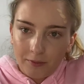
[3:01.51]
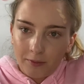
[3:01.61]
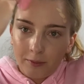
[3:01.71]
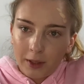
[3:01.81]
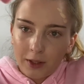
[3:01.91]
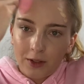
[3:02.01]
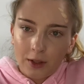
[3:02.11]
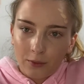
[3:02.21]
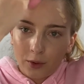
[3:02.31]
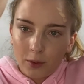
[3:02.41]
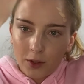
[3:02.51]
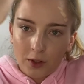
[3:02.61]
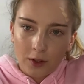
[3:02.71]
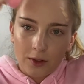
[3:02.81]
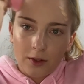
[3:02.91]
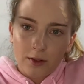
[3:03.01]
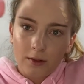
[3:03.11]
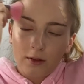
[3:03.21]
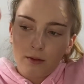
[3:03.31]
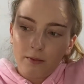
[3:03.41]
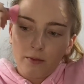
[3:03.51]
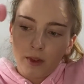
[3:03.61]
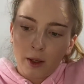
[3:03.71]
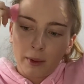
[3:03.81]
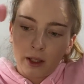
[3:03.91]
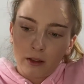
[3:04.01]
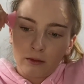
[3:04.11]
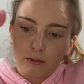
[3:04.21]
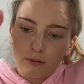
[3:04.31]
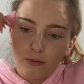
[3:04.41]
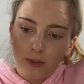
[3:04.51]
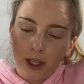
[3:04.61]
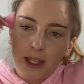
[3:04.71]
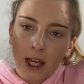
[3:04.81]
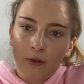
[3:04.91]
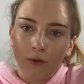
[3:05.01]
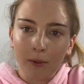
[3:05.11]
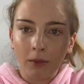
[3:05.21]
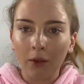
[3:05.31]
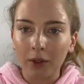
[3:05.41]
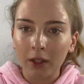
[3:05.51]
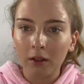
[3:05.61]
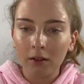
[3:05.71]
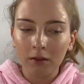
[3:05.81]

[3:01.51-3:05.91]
biggest influence because, I mean, he came from nothing,